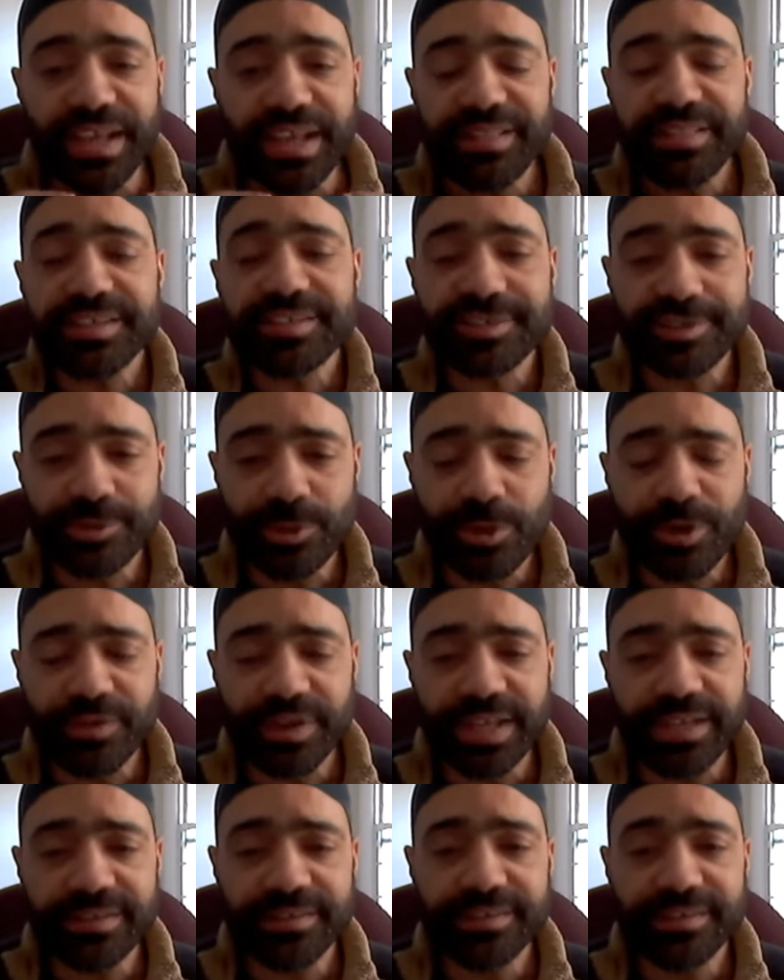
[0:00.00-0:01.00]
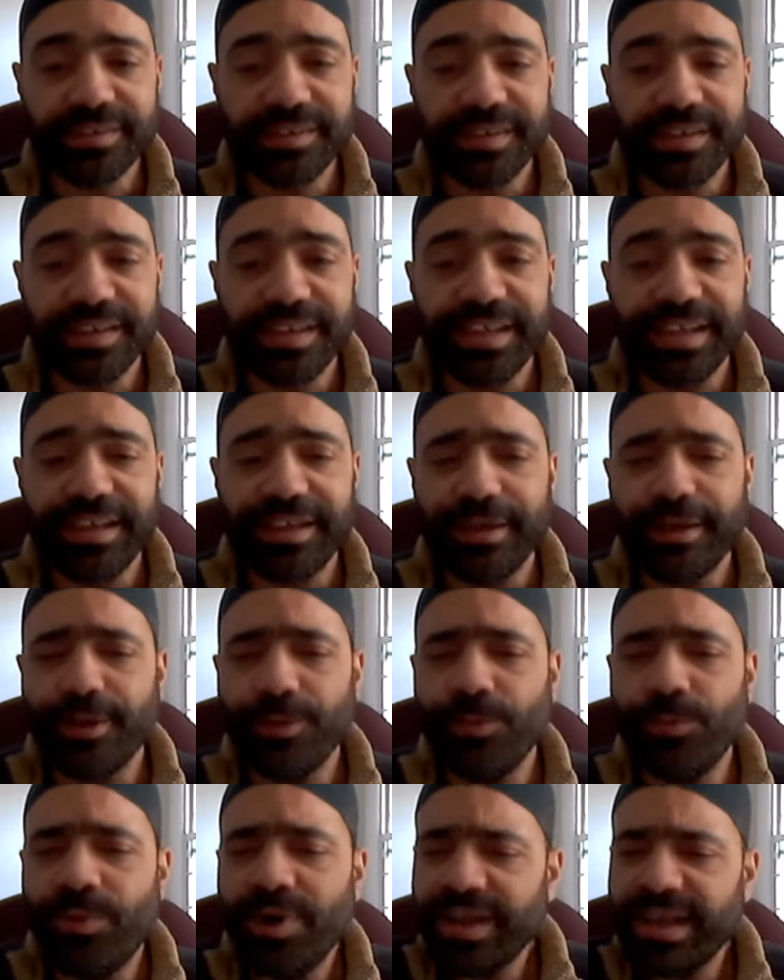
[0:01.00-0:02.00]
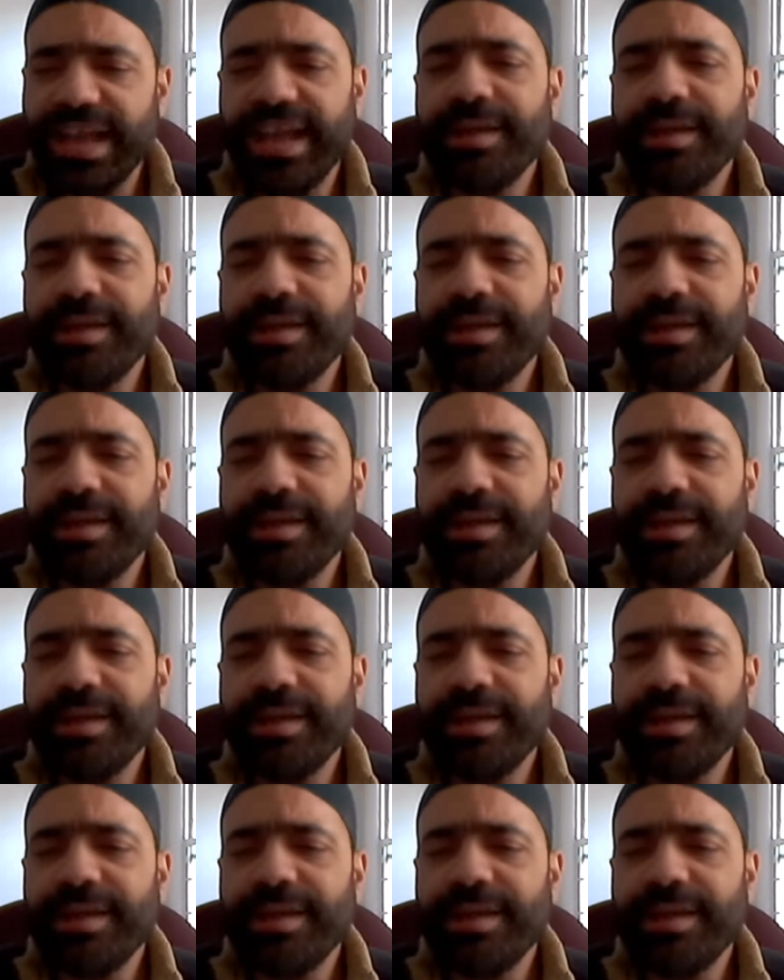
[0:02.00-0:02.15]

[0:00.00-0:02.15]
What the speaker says: in this story, what